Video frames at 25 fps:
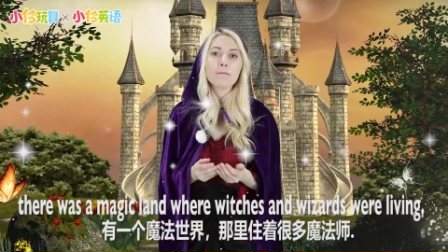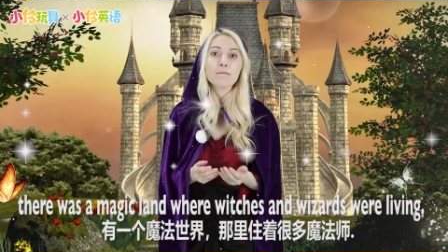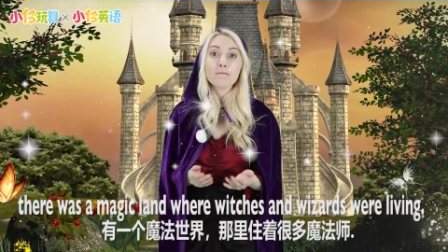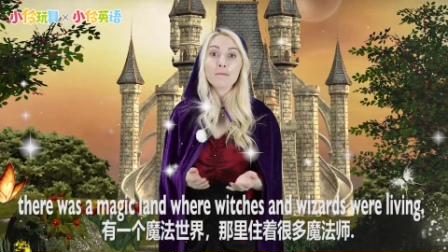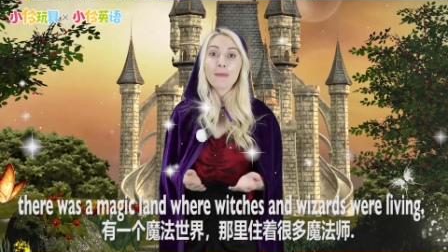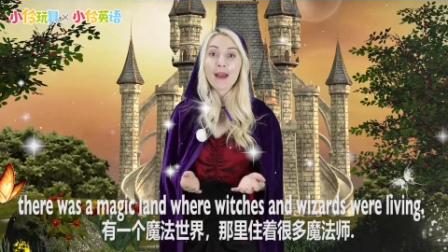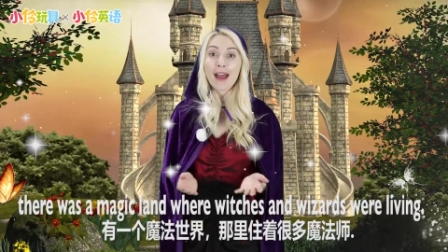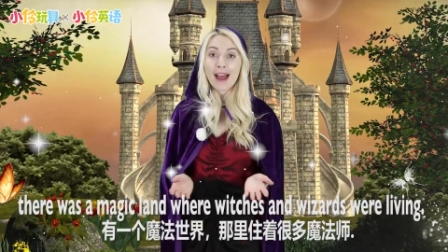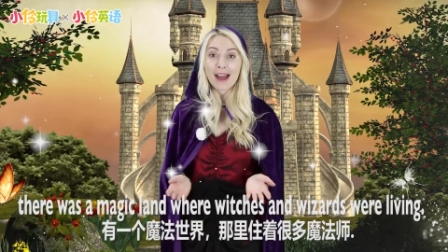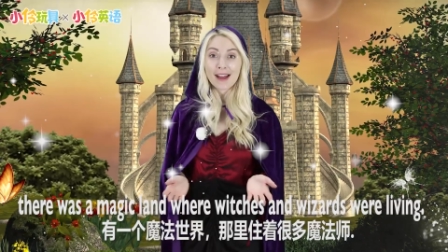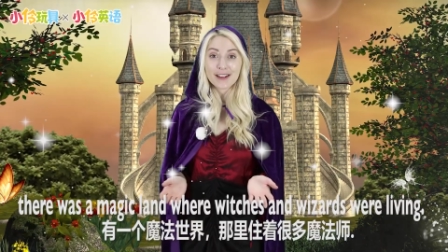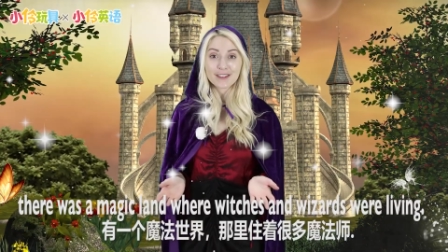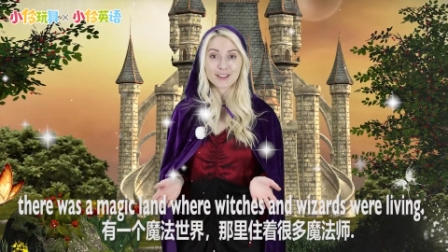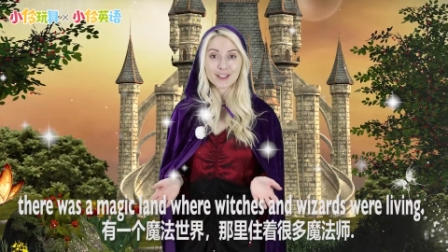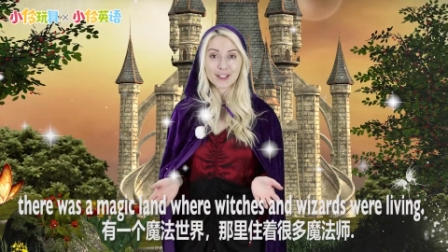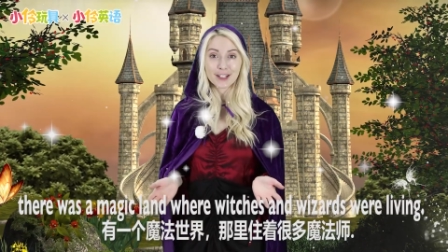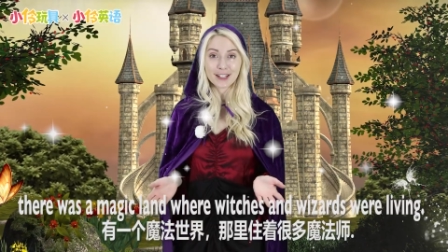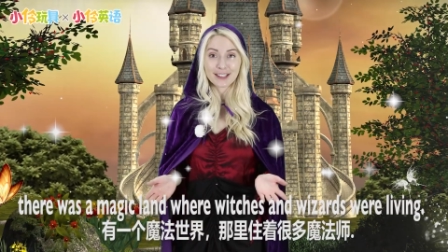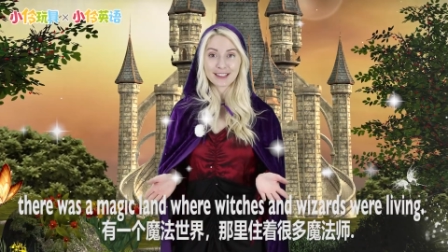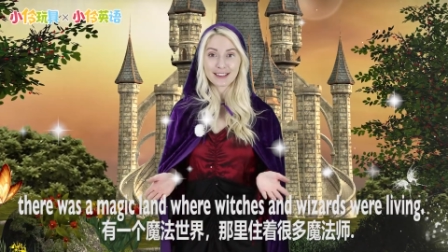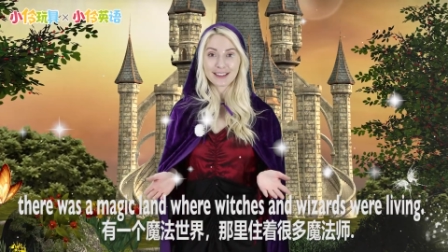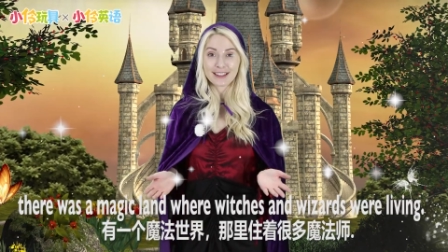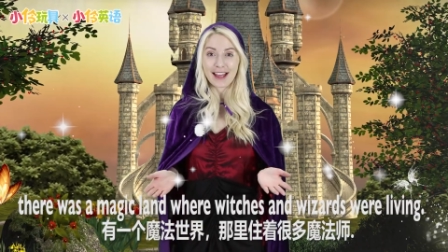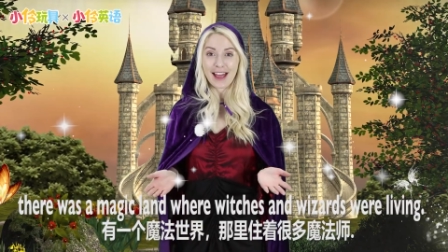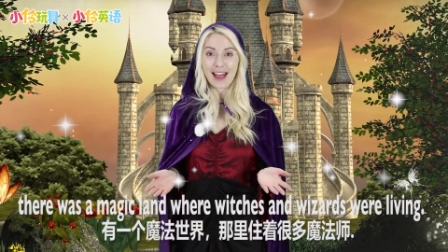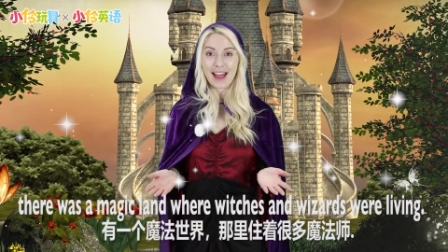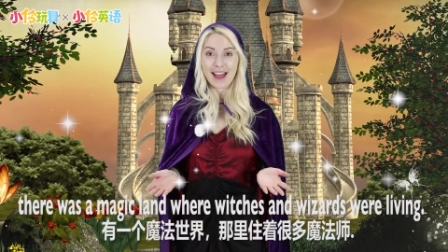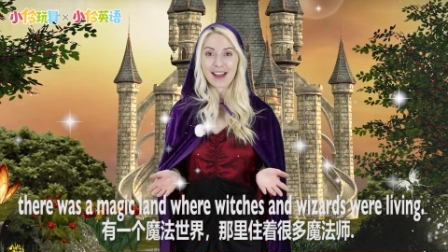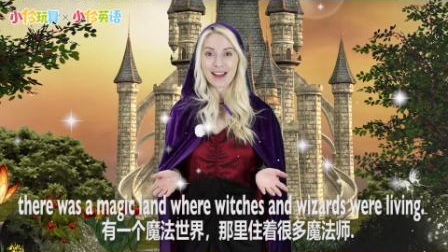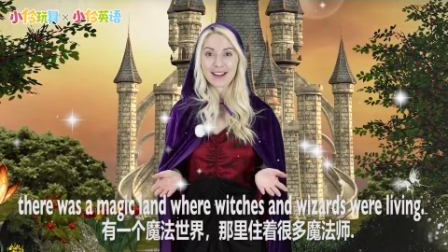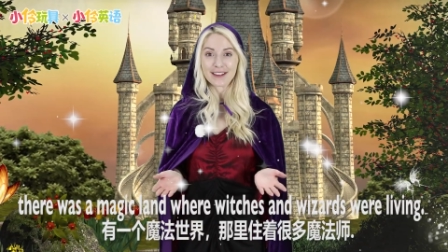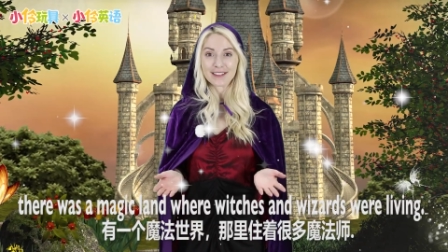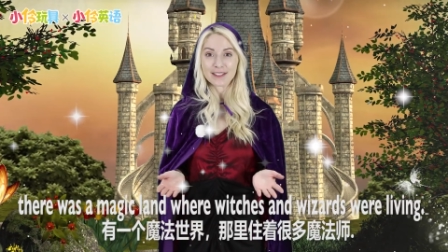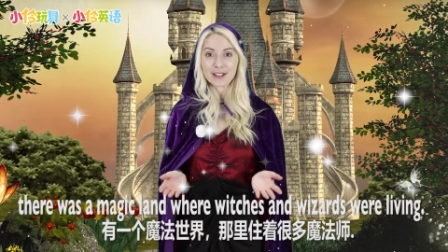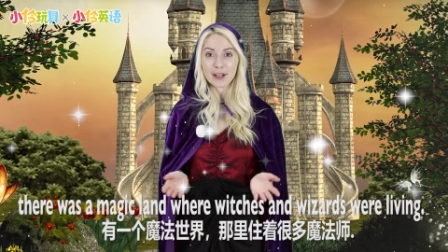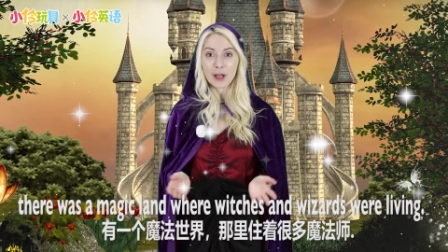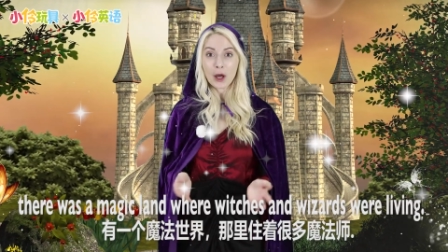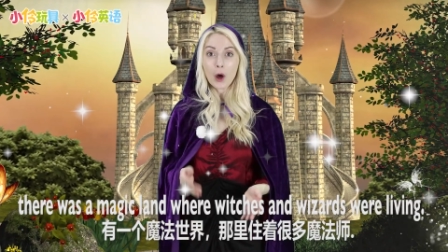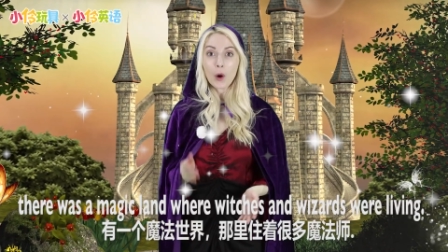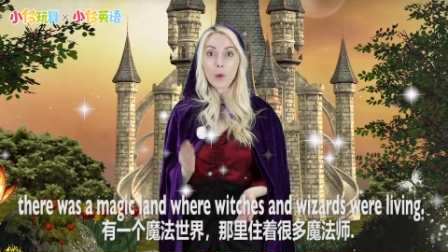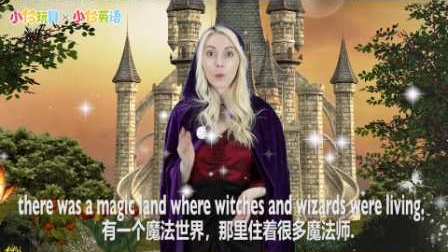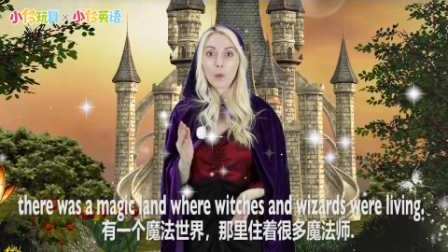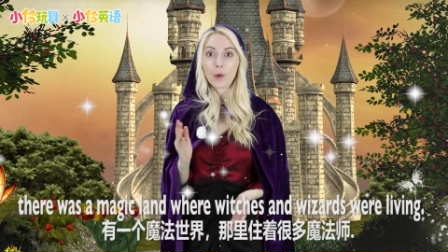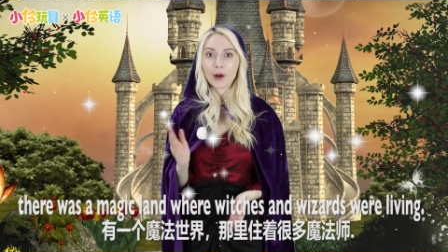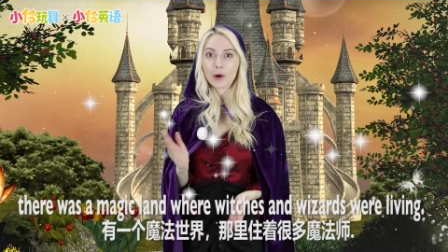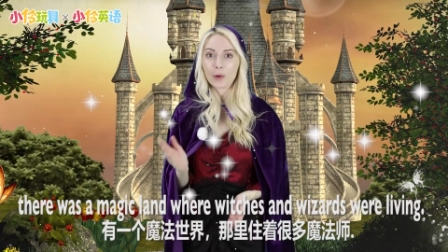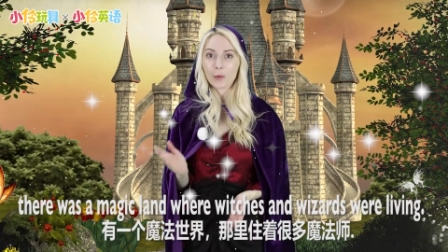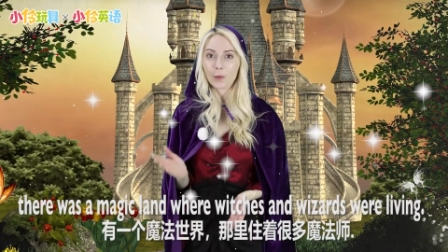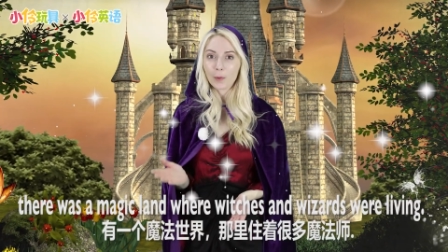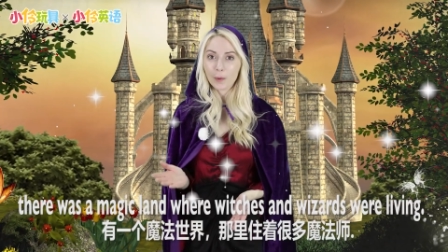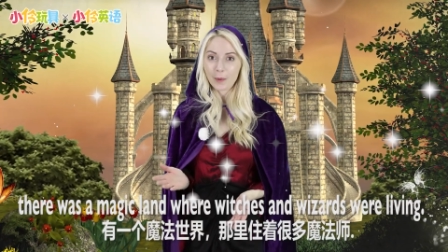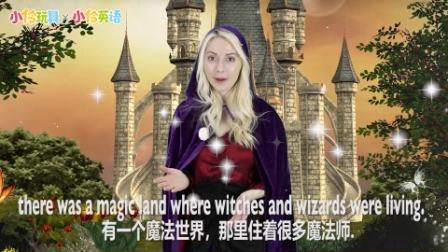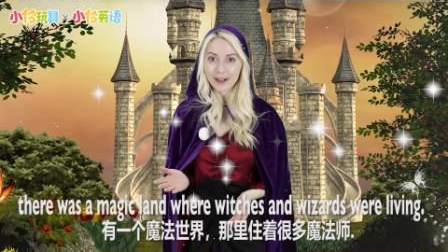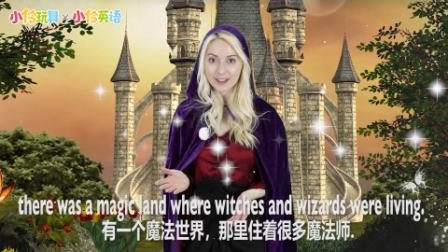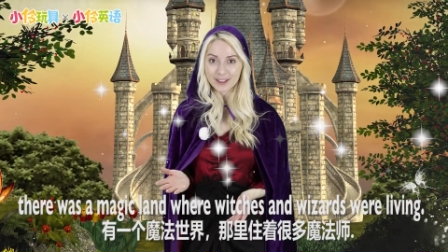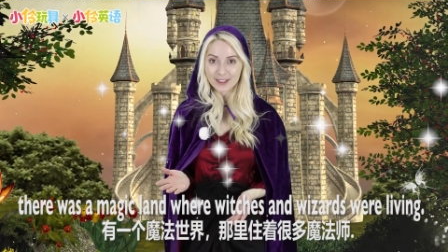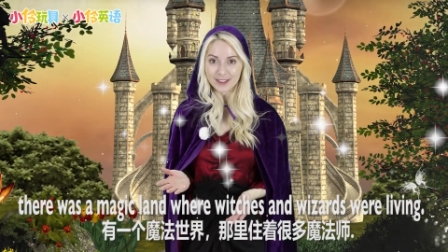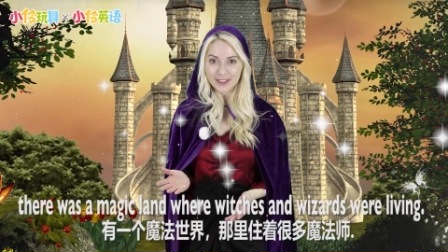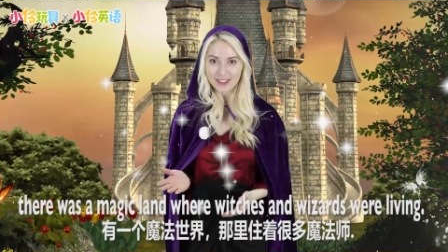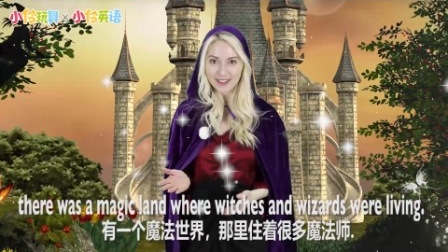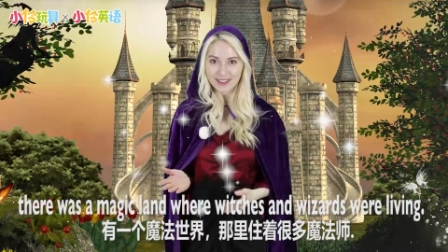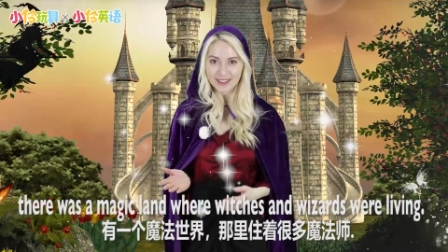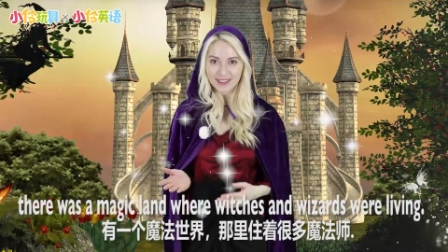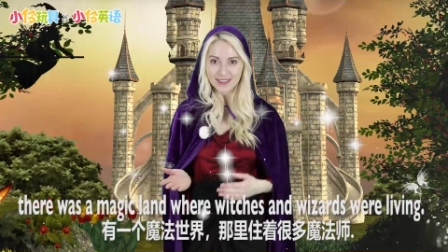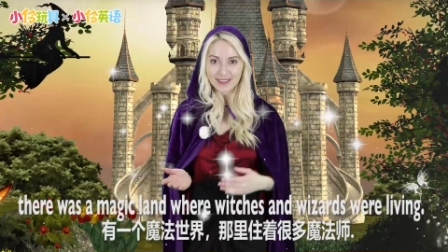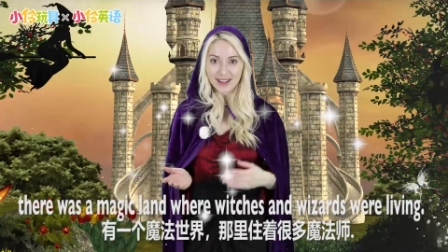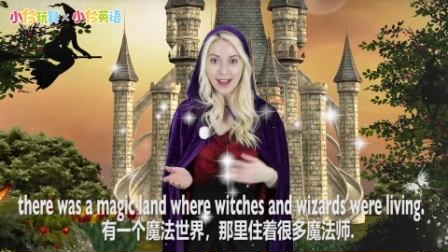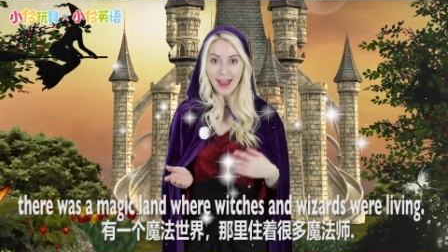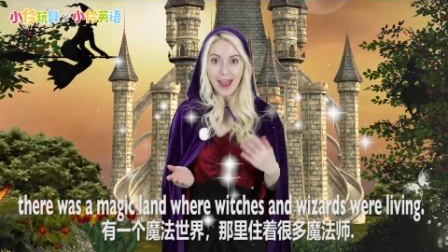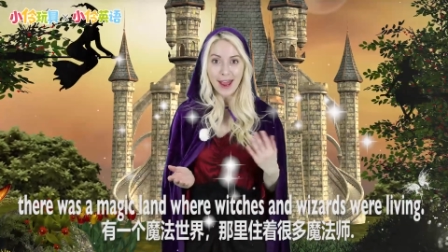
magic land where witches